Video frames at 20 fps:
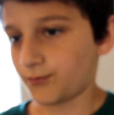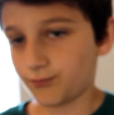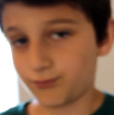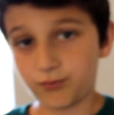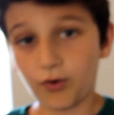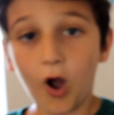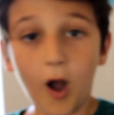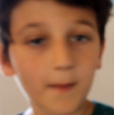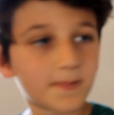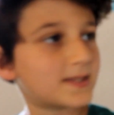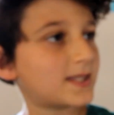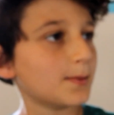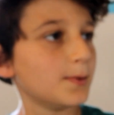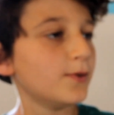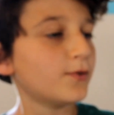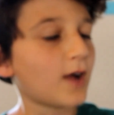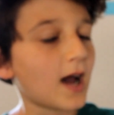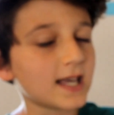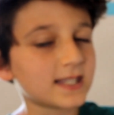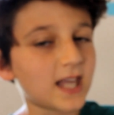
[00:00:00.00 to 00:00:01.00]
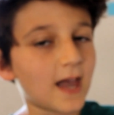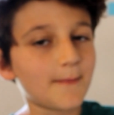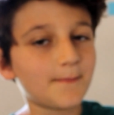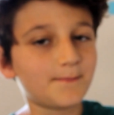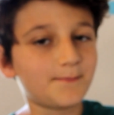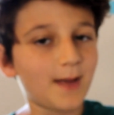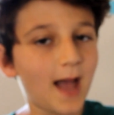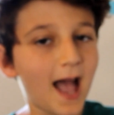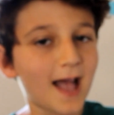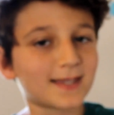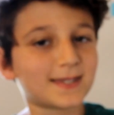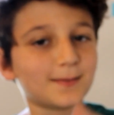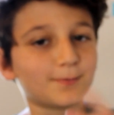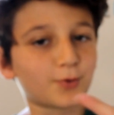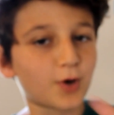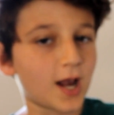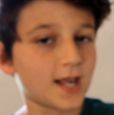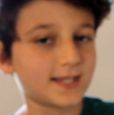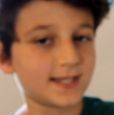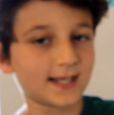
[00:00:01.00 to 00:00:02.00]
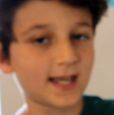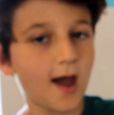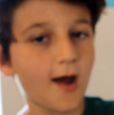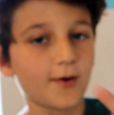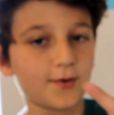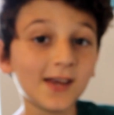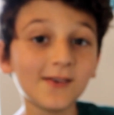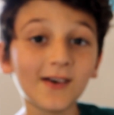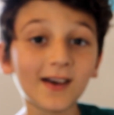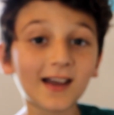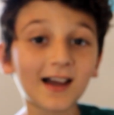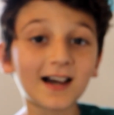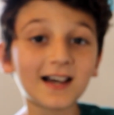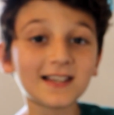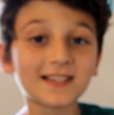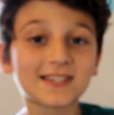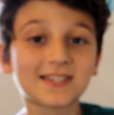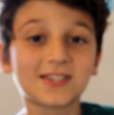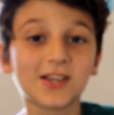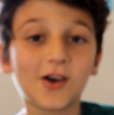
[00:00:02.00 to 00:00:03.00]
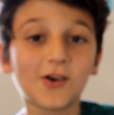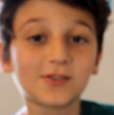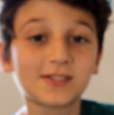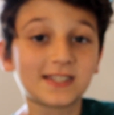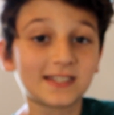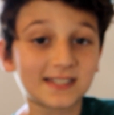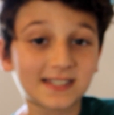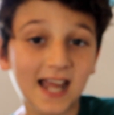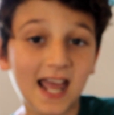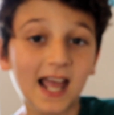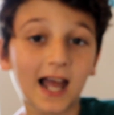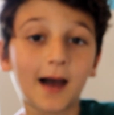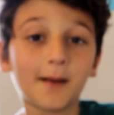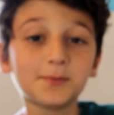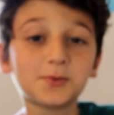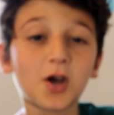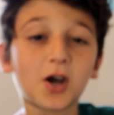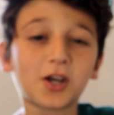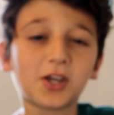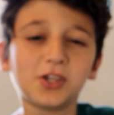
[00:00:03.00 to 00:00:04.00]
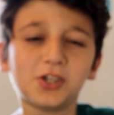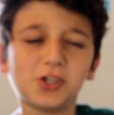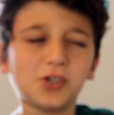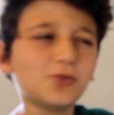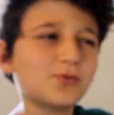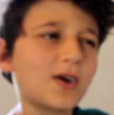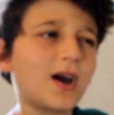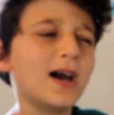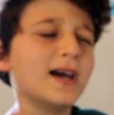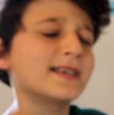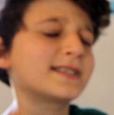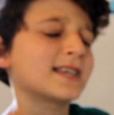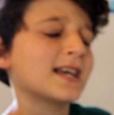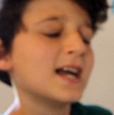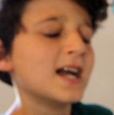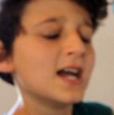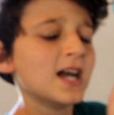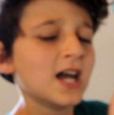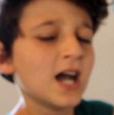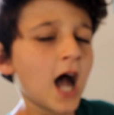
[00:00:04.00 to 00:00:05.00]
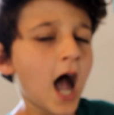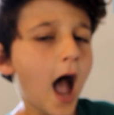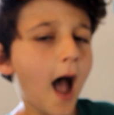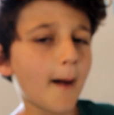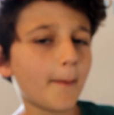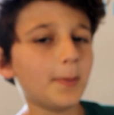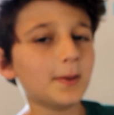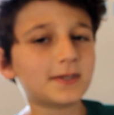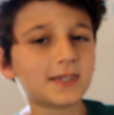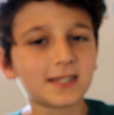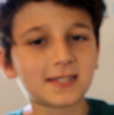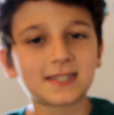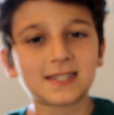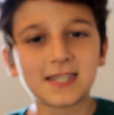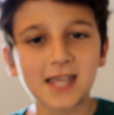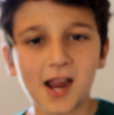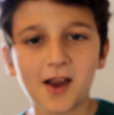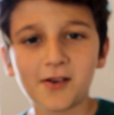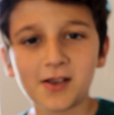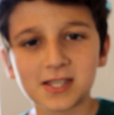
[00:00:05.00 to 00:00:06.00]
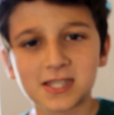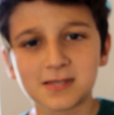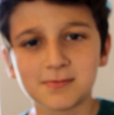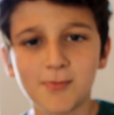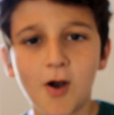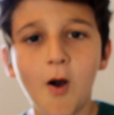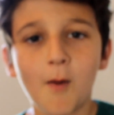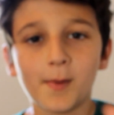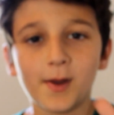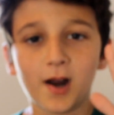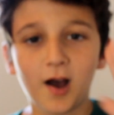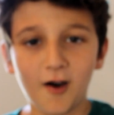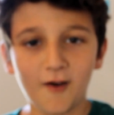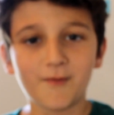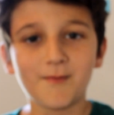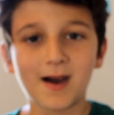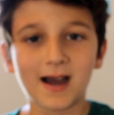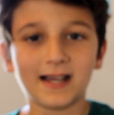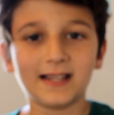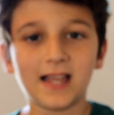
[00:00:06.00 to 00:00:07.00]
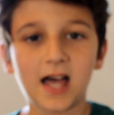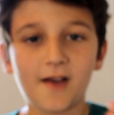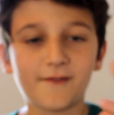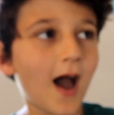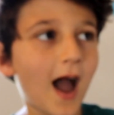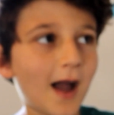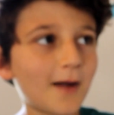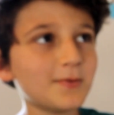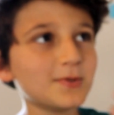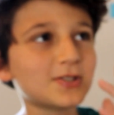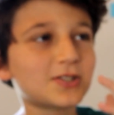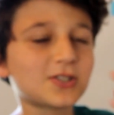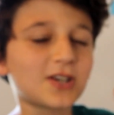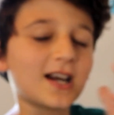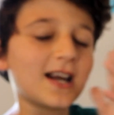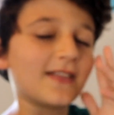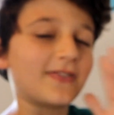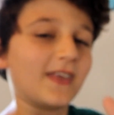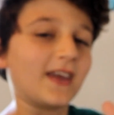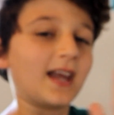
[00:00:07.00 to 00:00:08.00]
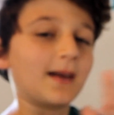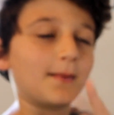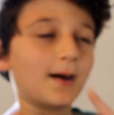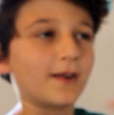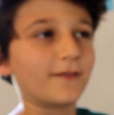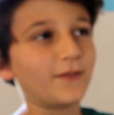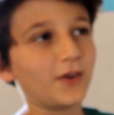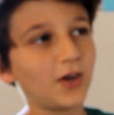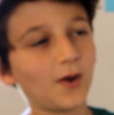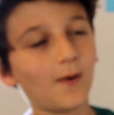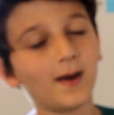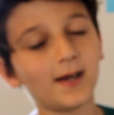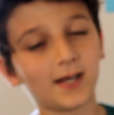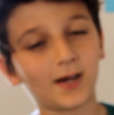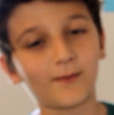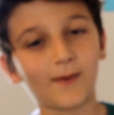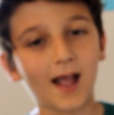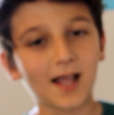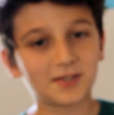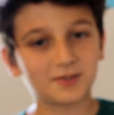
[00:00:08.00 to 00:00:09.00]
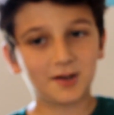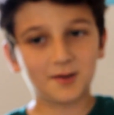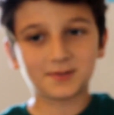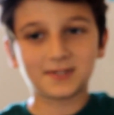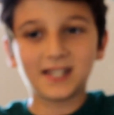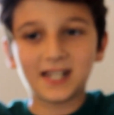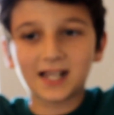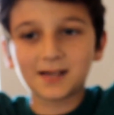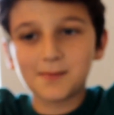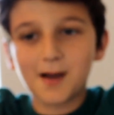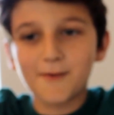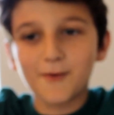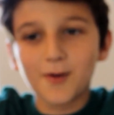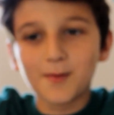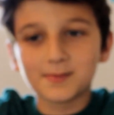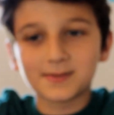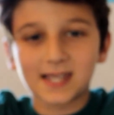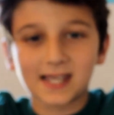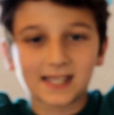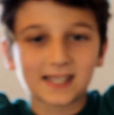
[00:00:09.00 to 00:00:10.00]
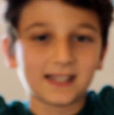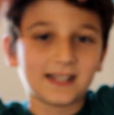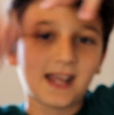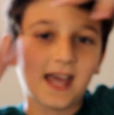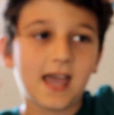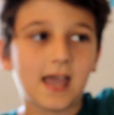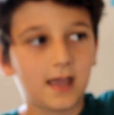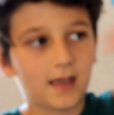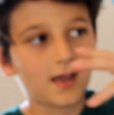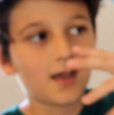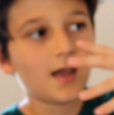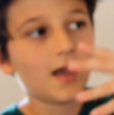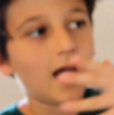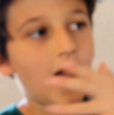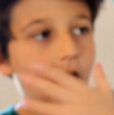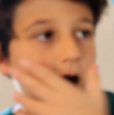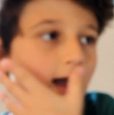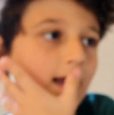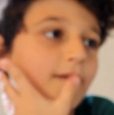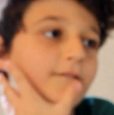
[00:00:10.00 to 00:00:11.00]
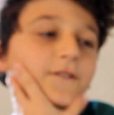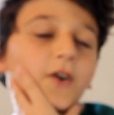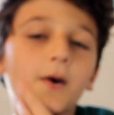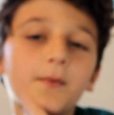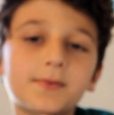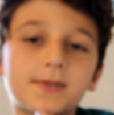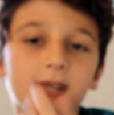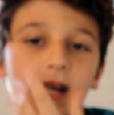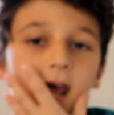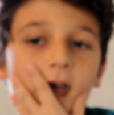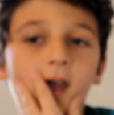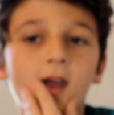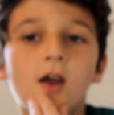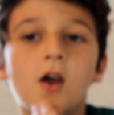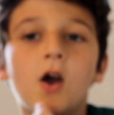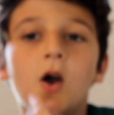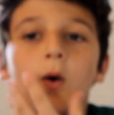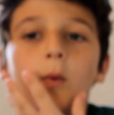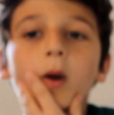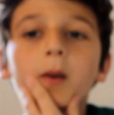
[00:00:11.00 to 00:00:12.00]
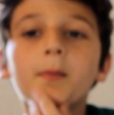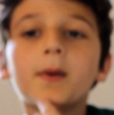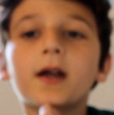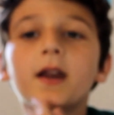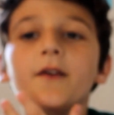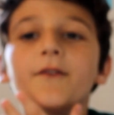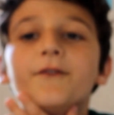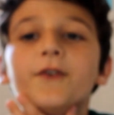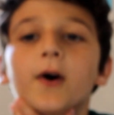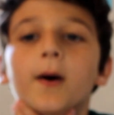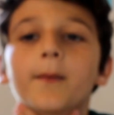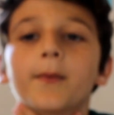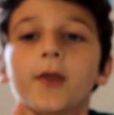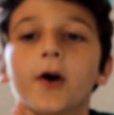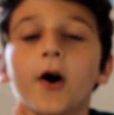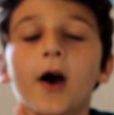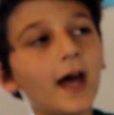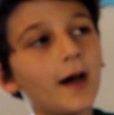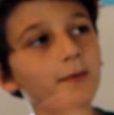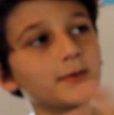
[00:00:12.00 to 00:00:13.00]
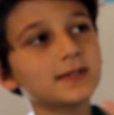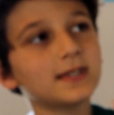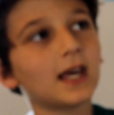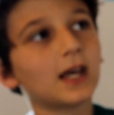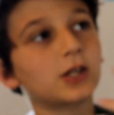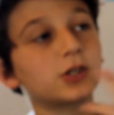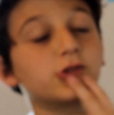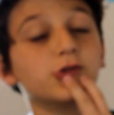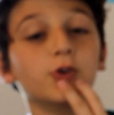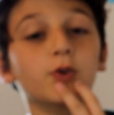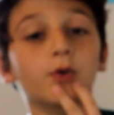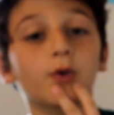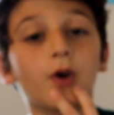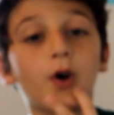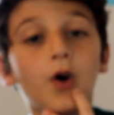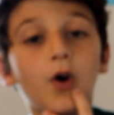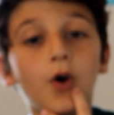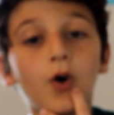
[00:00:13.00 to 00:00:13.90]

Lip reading: robbed. Some of you guys have had some crazy encounters. Anyway guys, so today I'm talking to you guys about the scariest moment of my life. I was trying to think about a video idea, right? So I was sitting in my room thinking, hey, I gotta film today. What am I gonna film though? And I was like, dude,